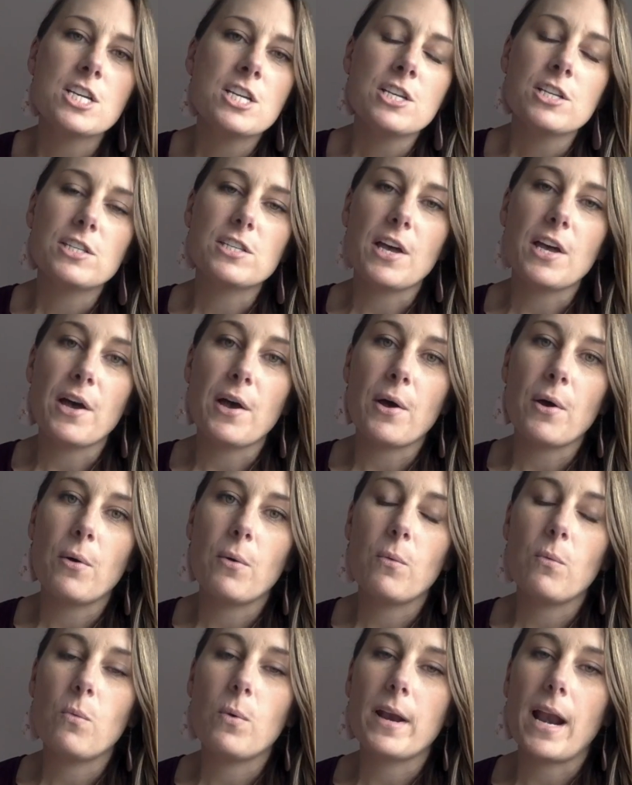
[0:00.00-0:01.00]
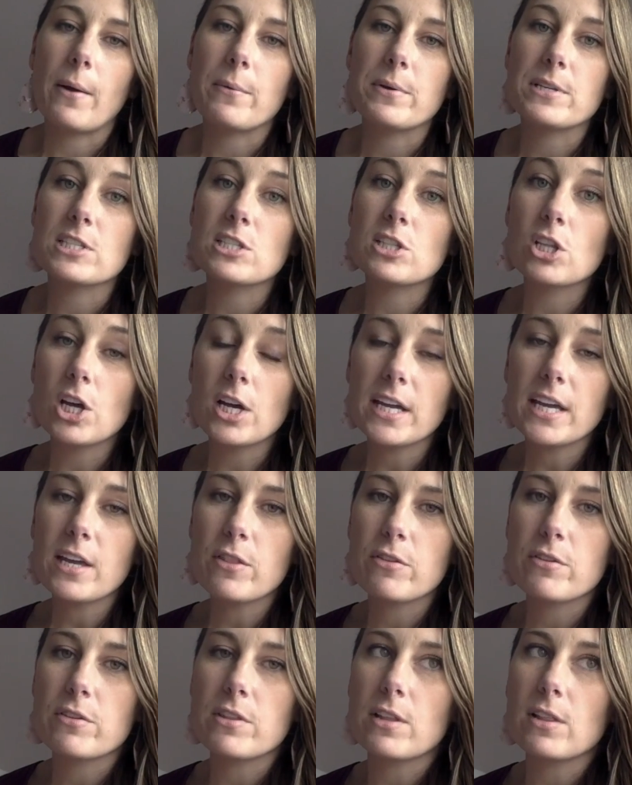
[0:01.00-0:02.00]
So, when I was looking
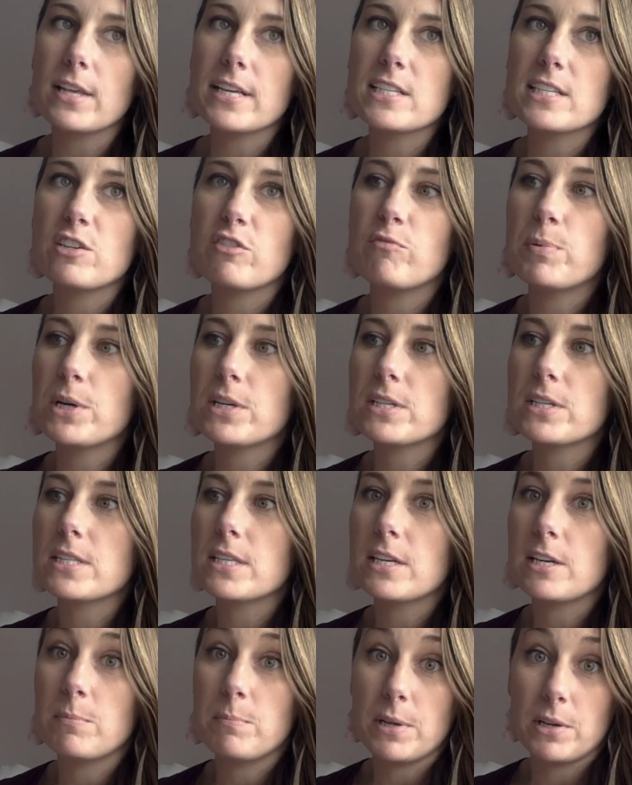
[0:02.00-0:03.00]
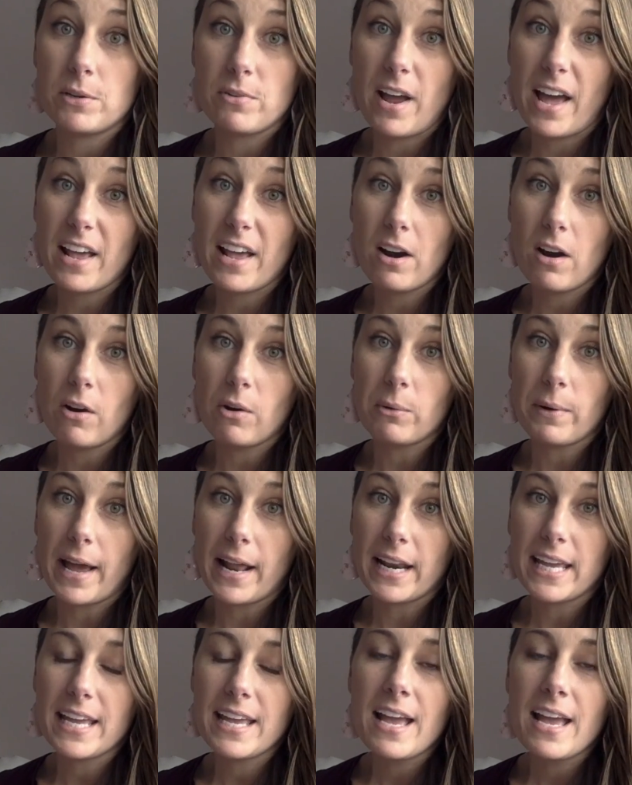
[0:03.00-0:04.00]
through the list of books that had been read
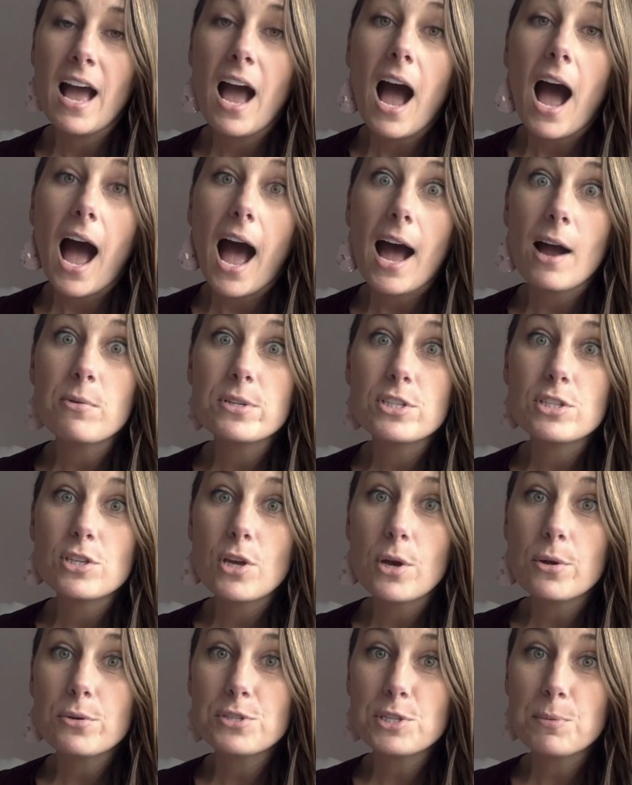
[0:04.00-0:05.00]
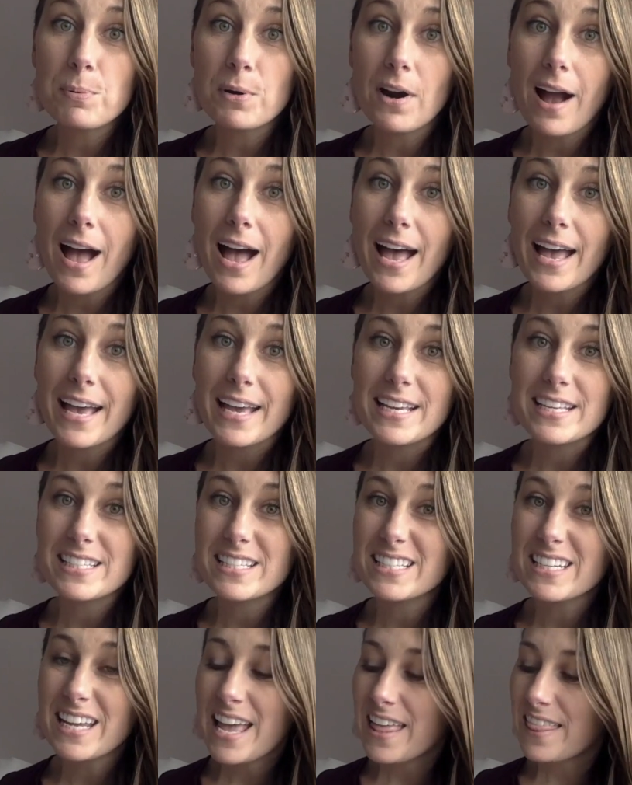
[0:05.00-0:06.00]
already, I was so
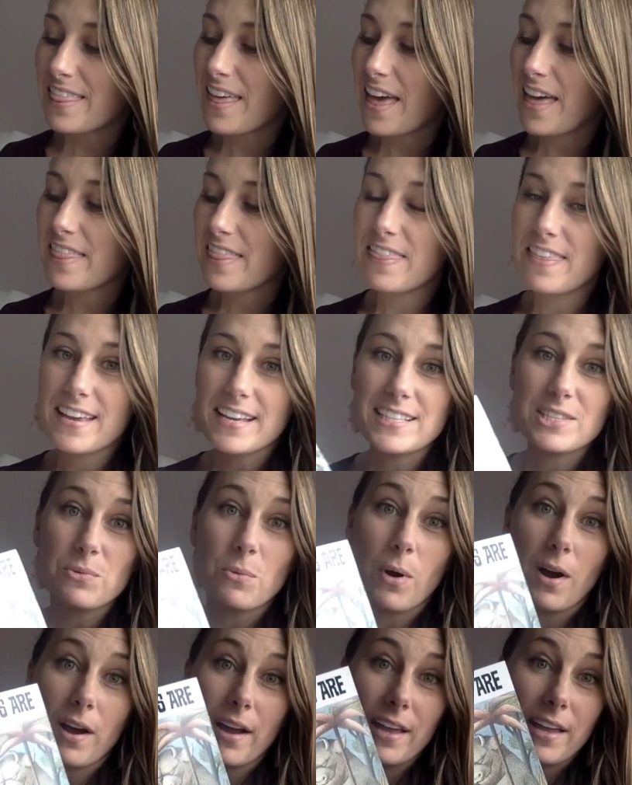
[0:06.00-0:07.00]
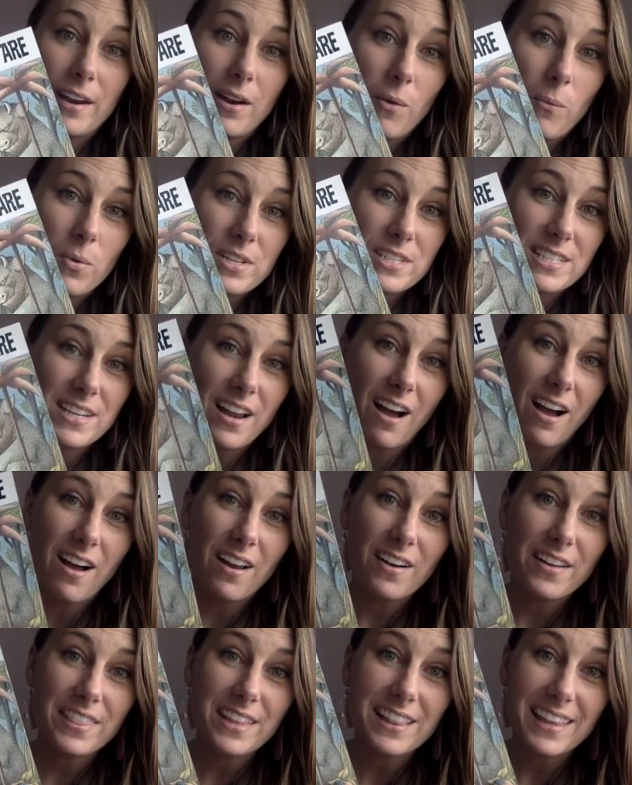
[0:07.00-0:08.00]
surprised that this one was not
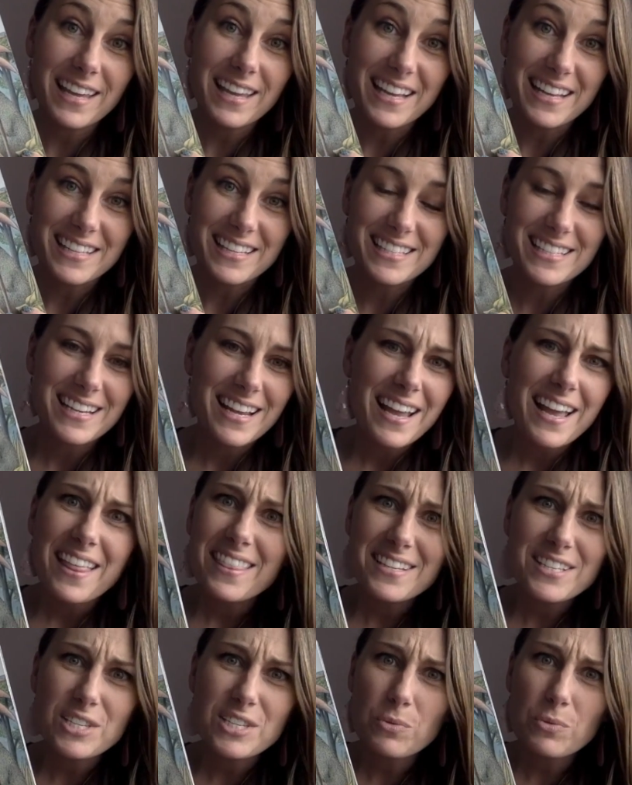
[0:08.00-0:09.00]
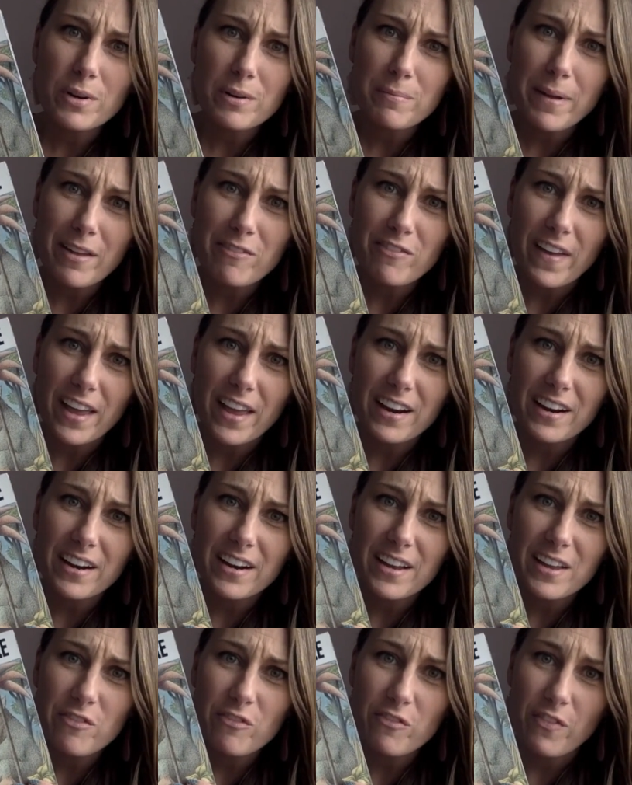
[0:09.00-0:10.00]
on the list. This is one of my
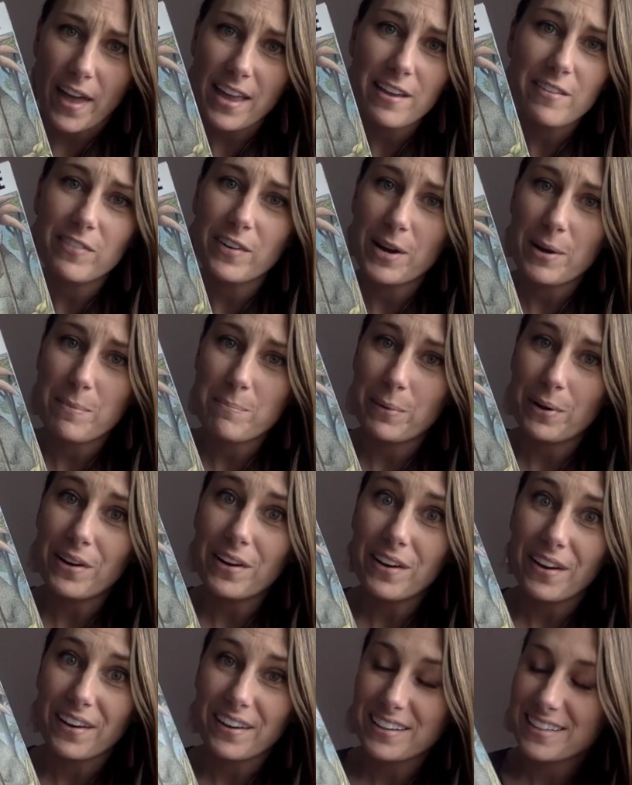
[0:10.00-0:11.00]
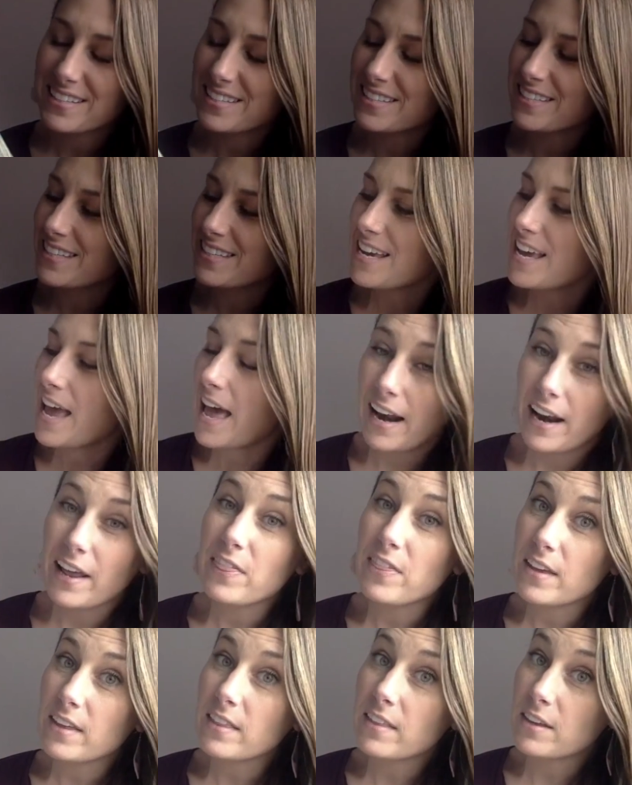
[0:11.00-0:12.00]
very favorite books, and I
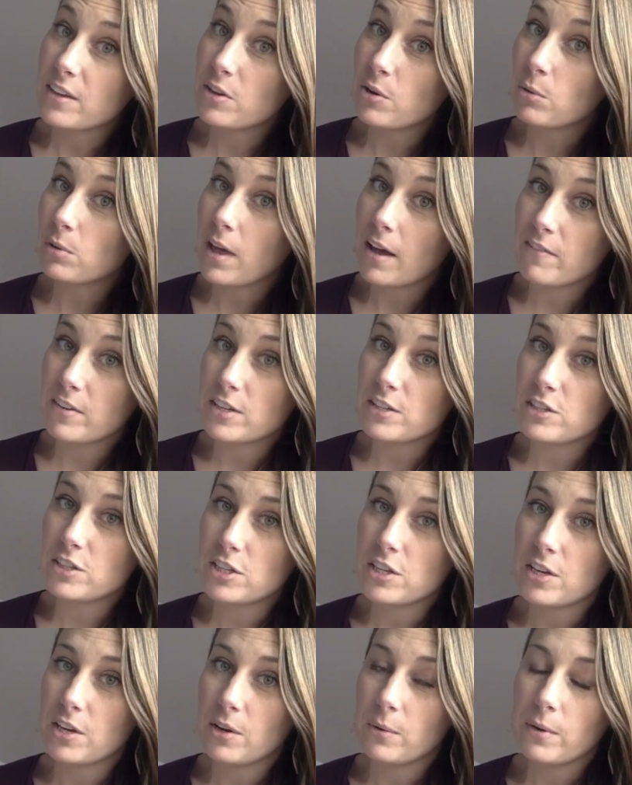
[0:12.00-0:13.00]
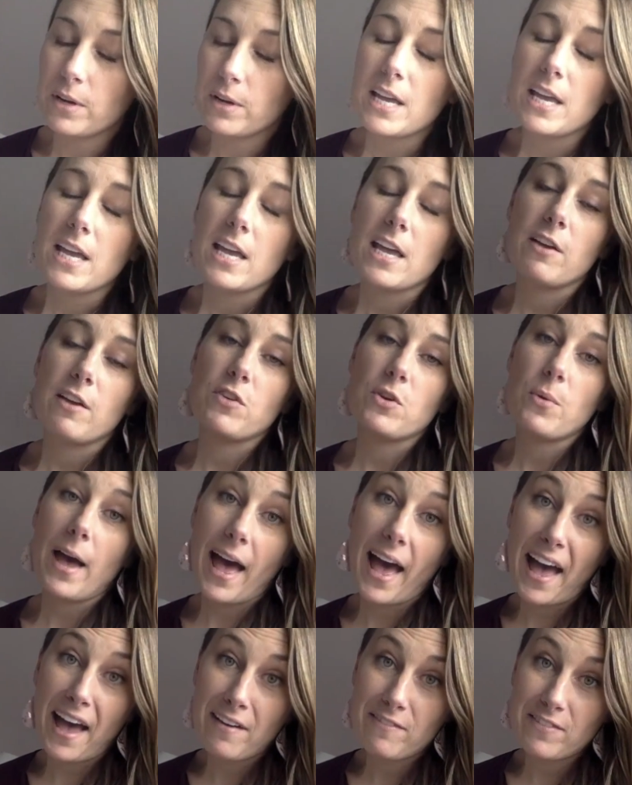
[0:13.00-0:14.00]
think that you'll love it too if you
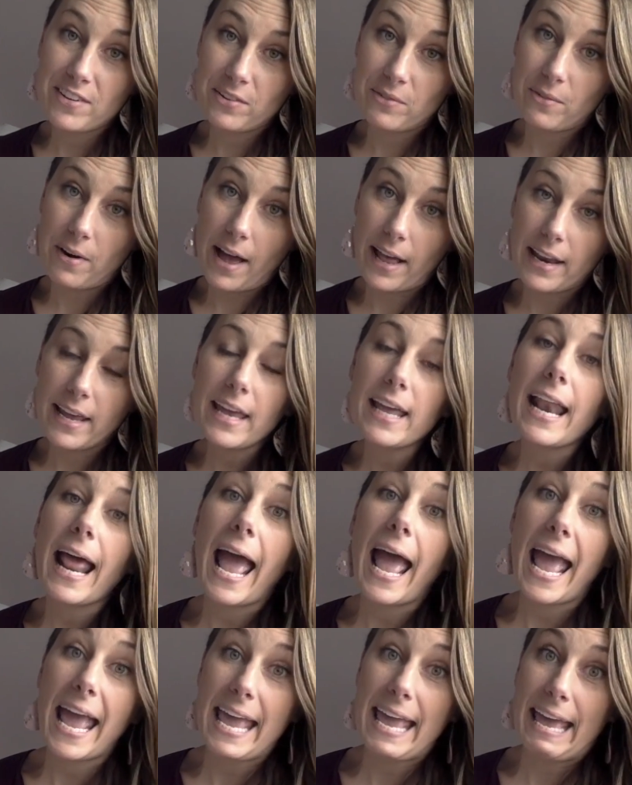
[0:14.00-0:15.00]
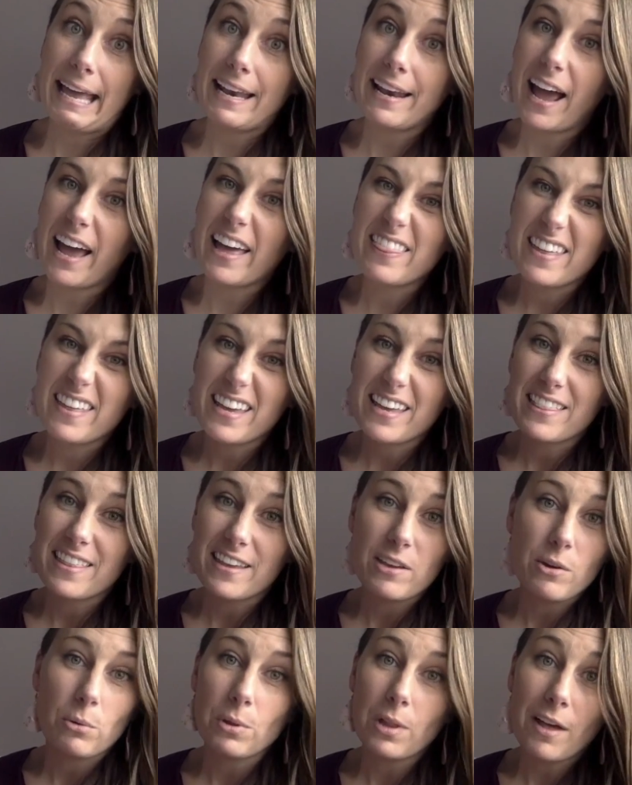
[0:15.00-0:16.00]
haven't read it, and I think that
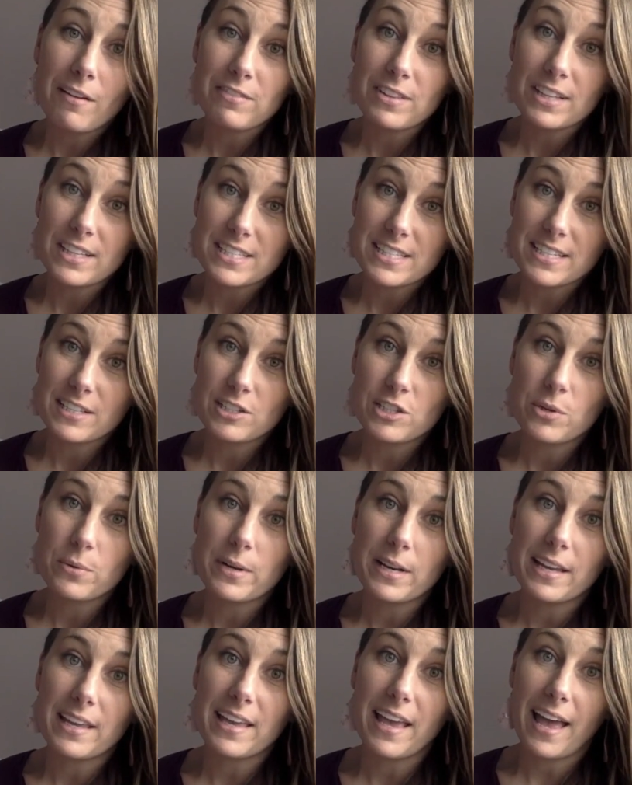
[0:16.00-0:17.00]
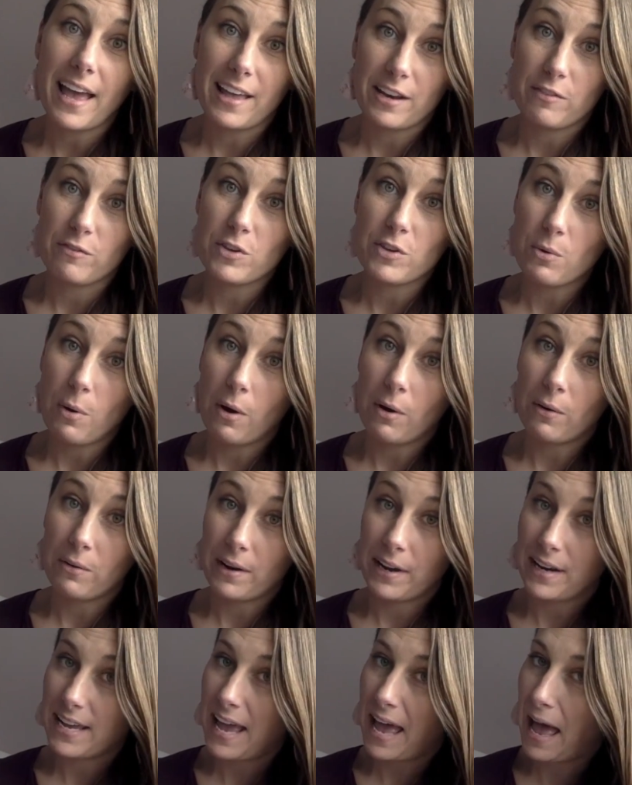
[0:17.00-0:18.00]
you'll love listening to it again if you
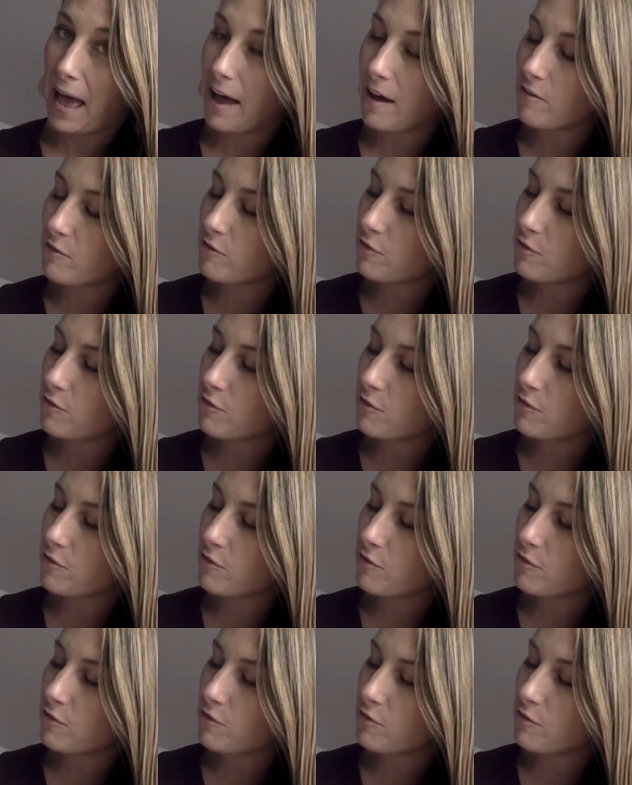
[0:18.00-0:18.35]
already have.